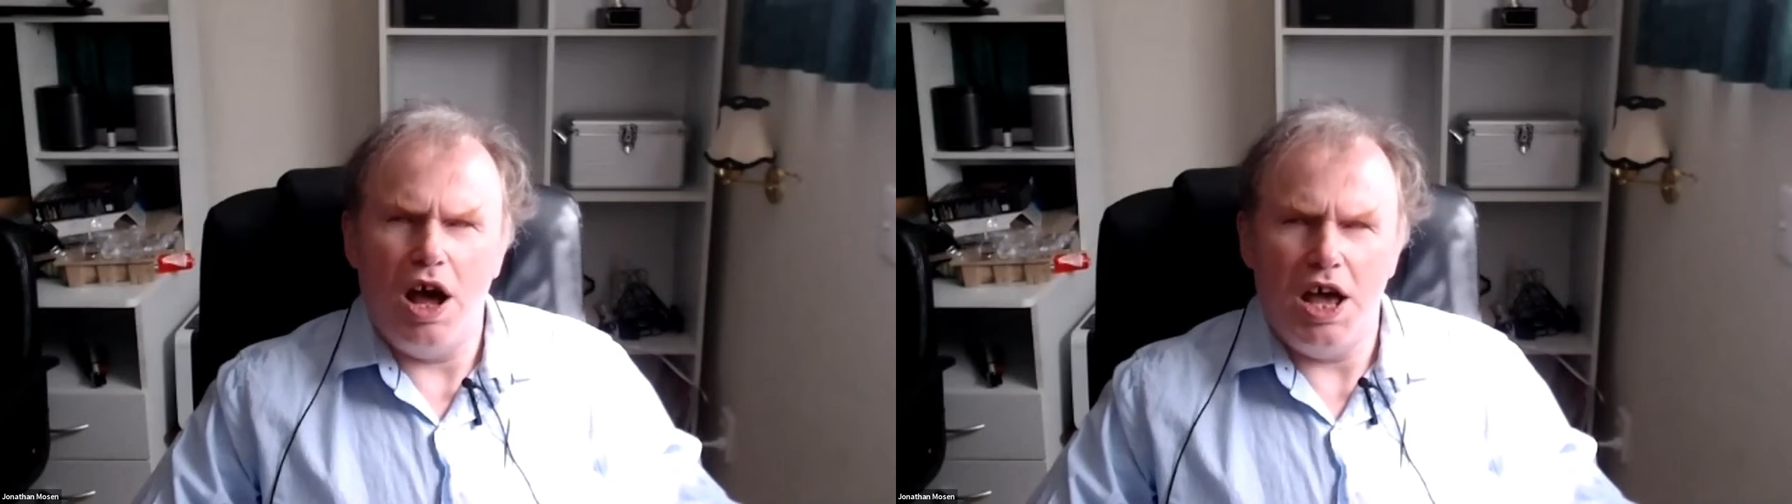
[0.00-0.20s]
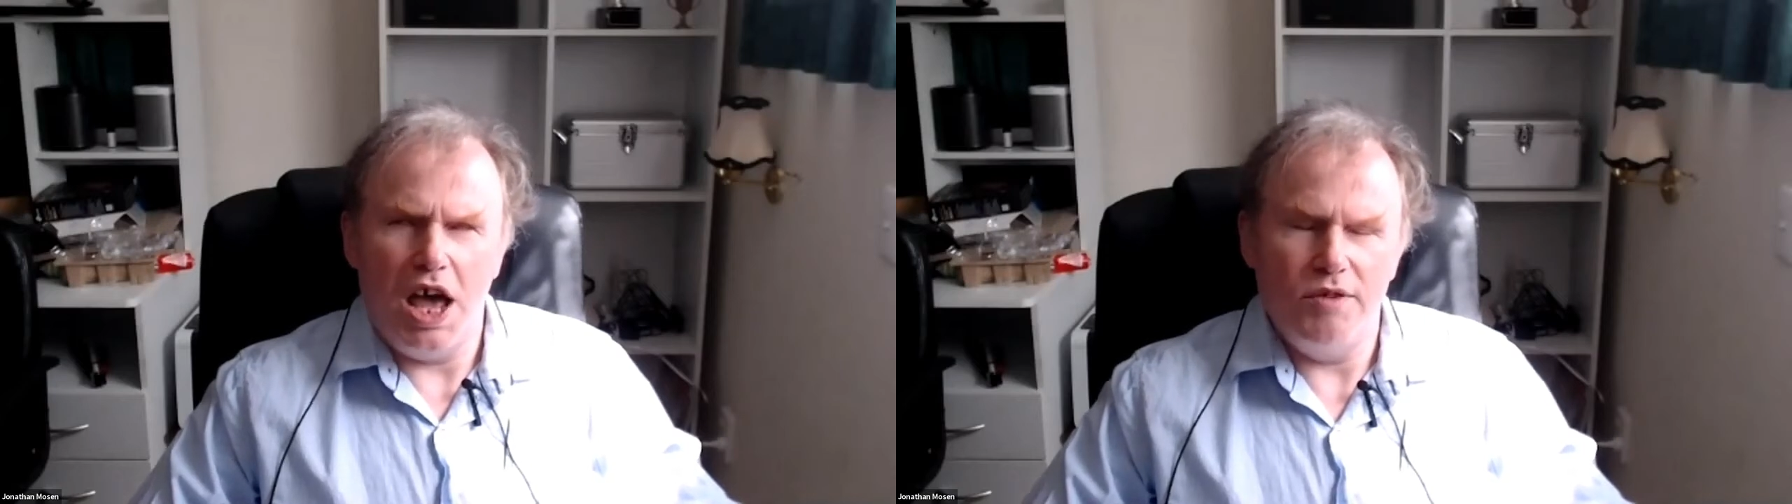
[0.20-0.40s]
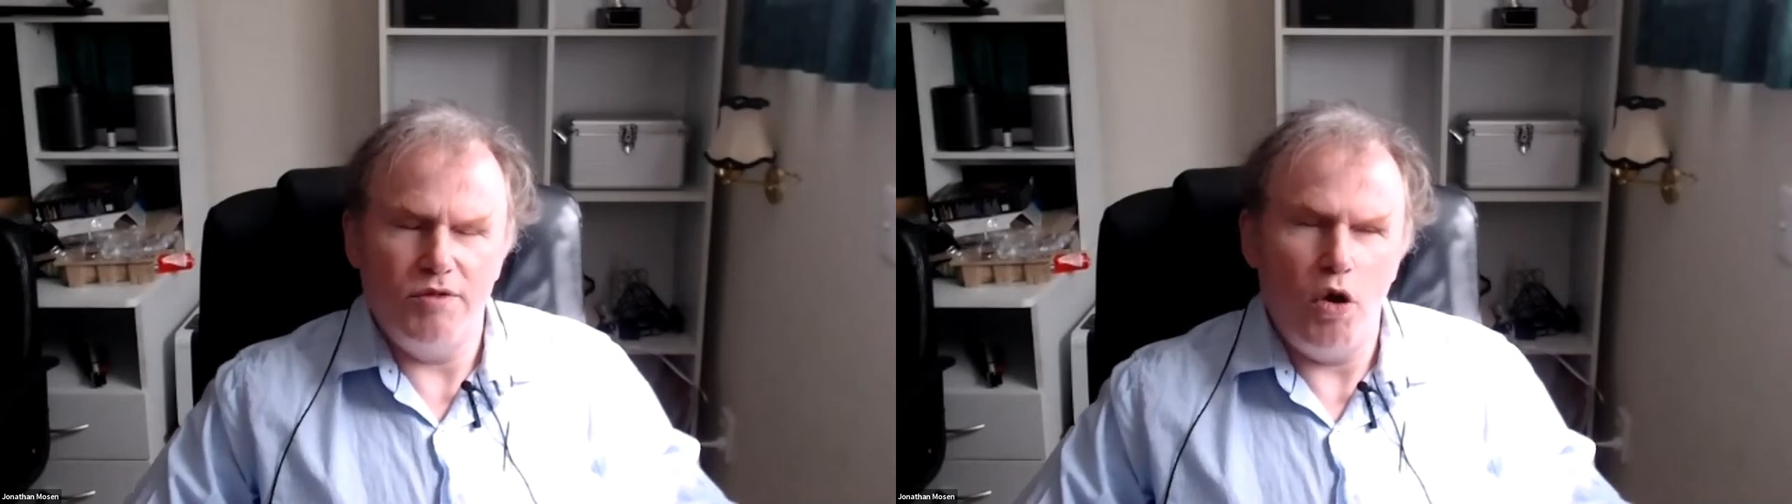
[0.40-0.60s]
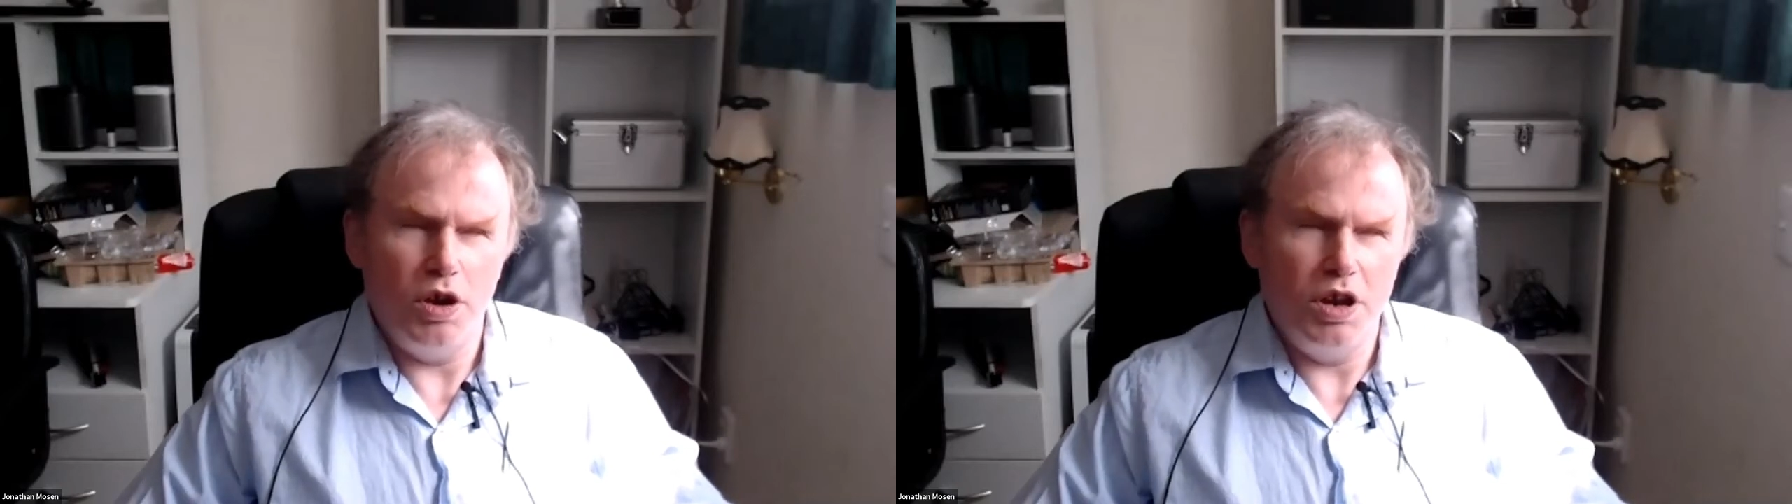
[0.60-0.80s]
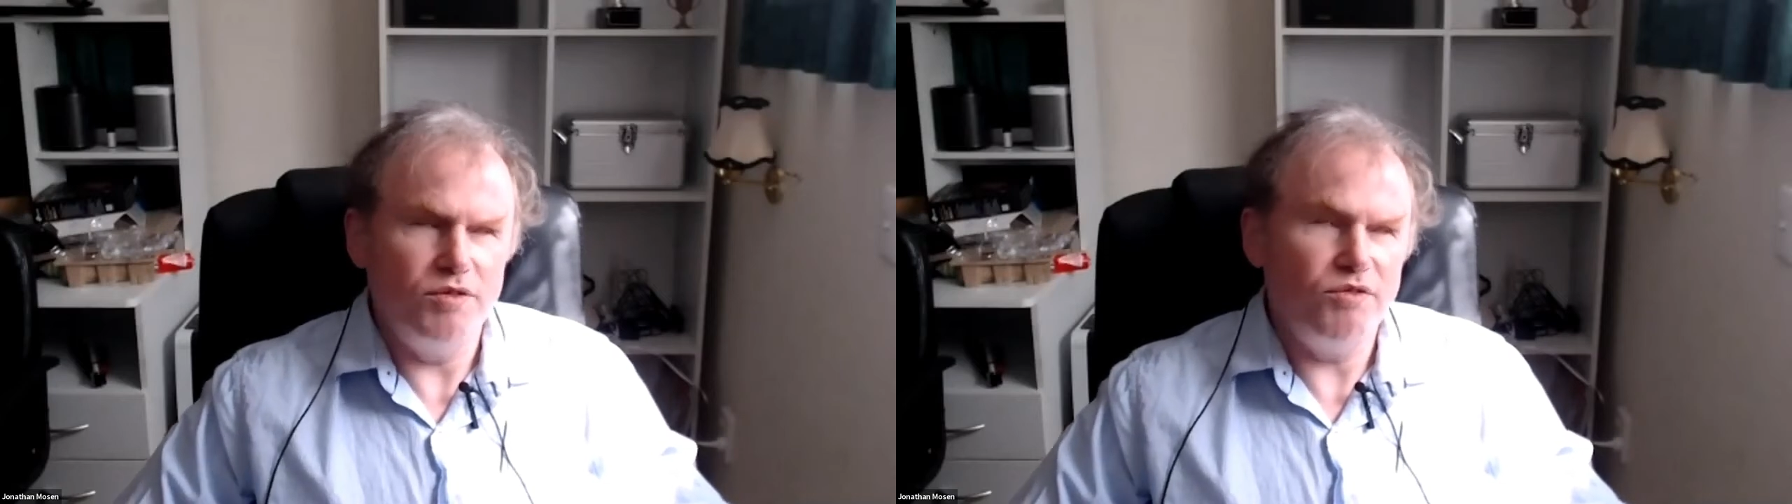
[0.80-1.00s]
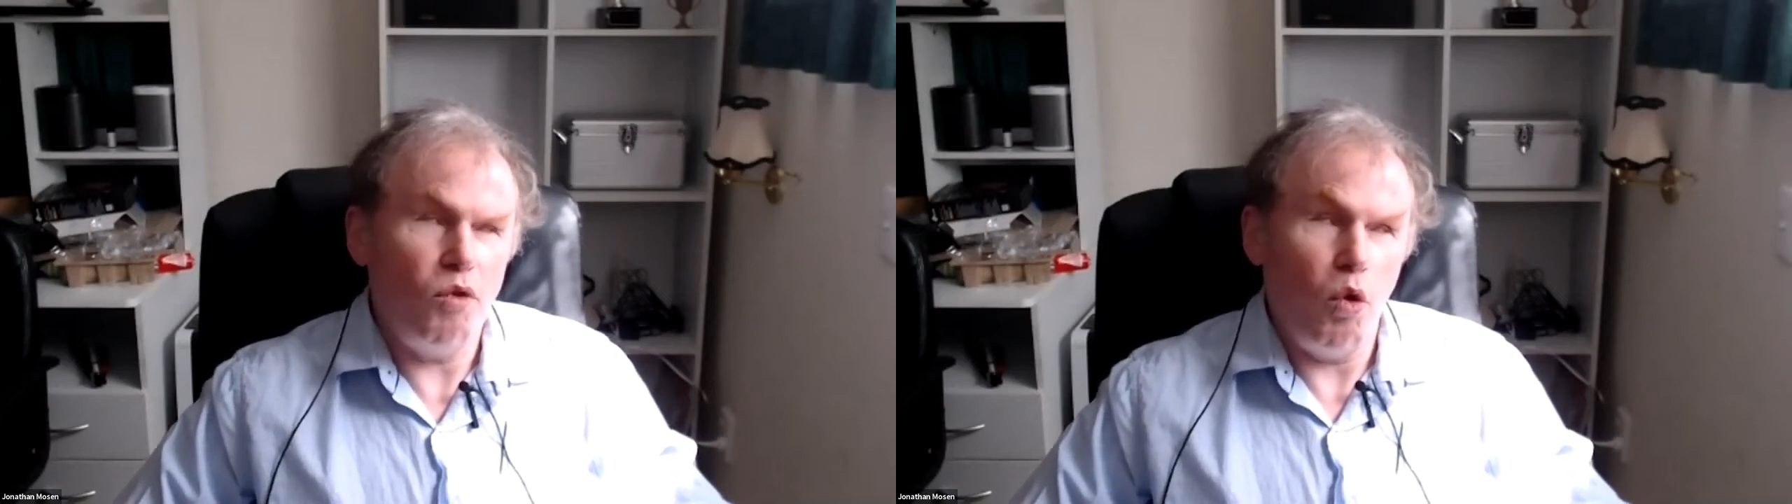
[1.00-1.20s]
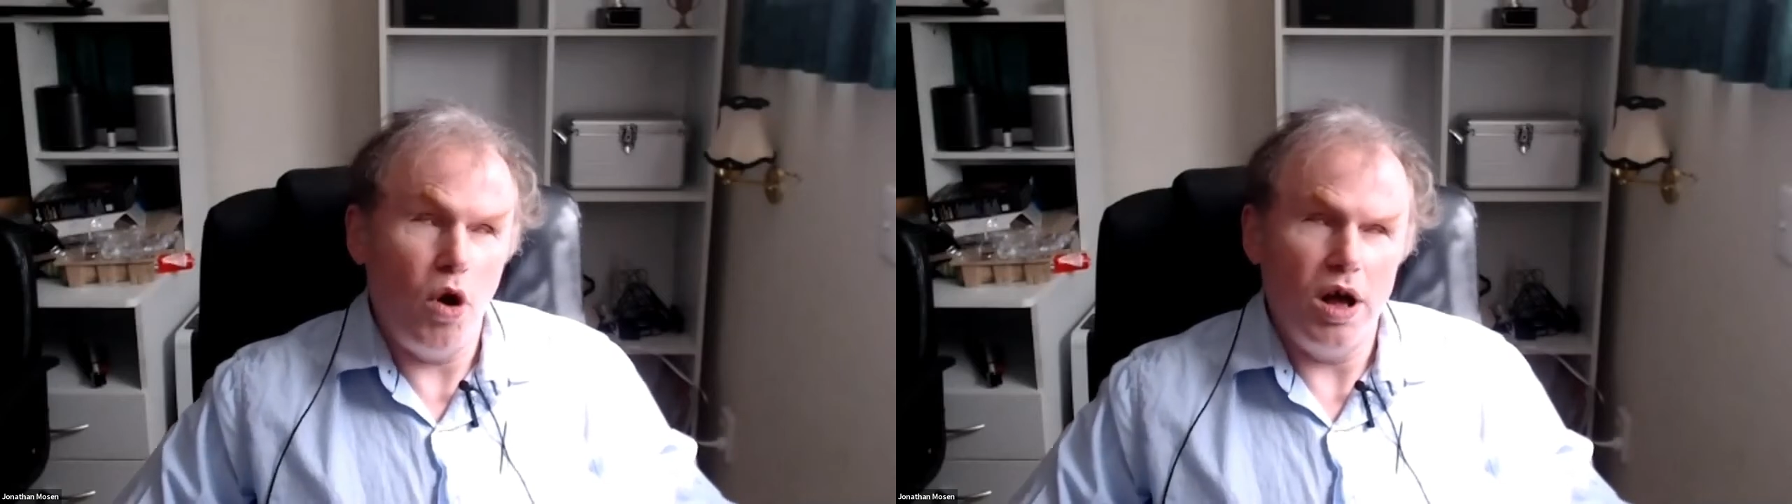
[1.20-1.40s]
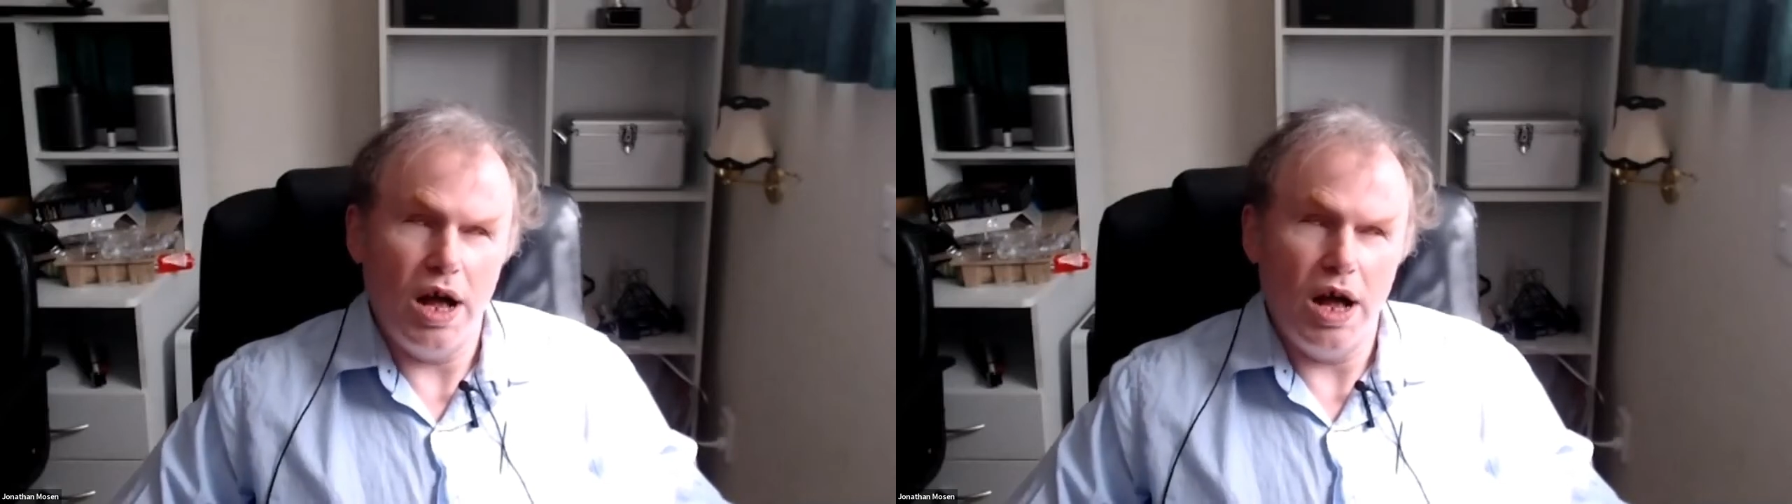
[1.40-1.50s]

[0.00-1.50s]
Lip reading: have gone in for